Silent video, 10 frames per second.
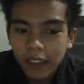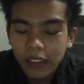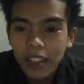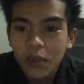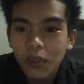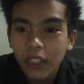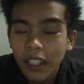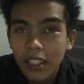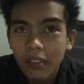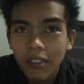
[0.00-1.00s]

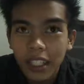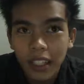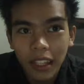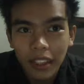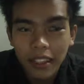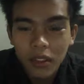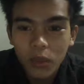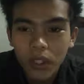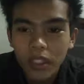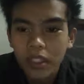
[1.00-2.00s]
transportation vehicles
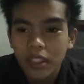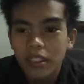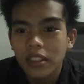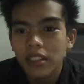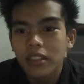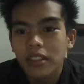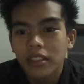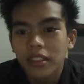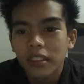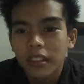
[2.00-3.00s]
which
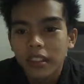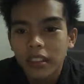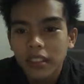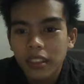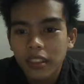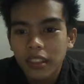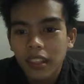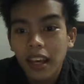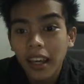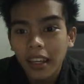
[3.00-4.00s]

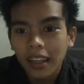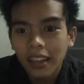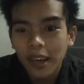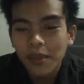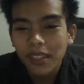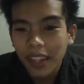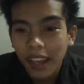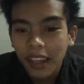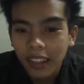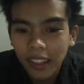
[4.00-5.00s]
like
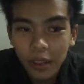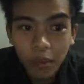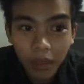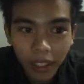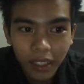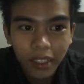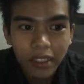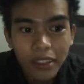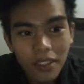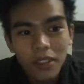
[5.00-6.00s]
an airplane.
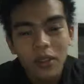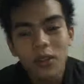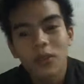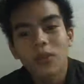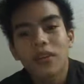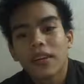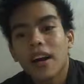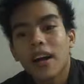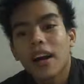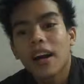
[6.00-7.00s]
So
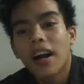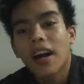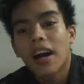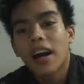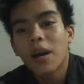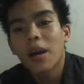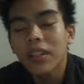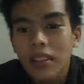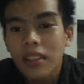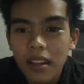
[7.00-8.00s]
I'm here to
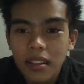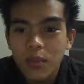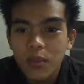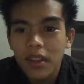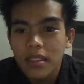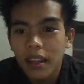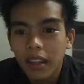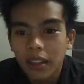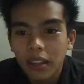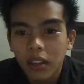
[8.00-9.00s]
discuss its parts and
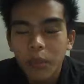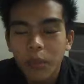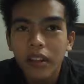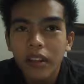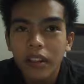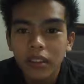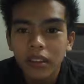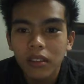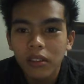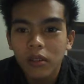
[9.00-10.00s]
compare it
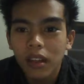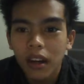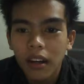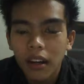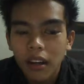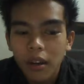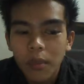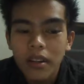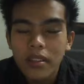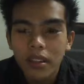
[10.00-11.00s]
to the
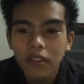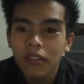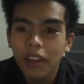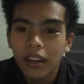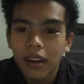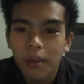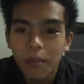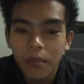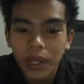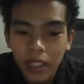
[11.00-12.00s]
parts of the
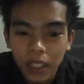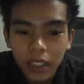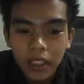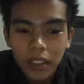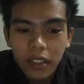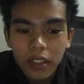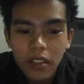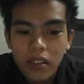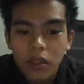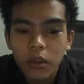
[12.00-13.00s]
bird.
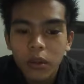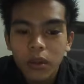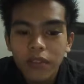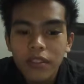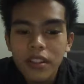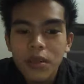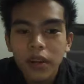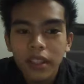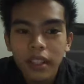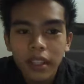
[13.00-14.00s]
So the first
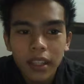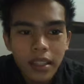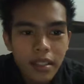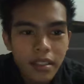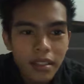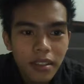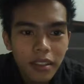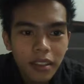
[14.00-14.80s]
part is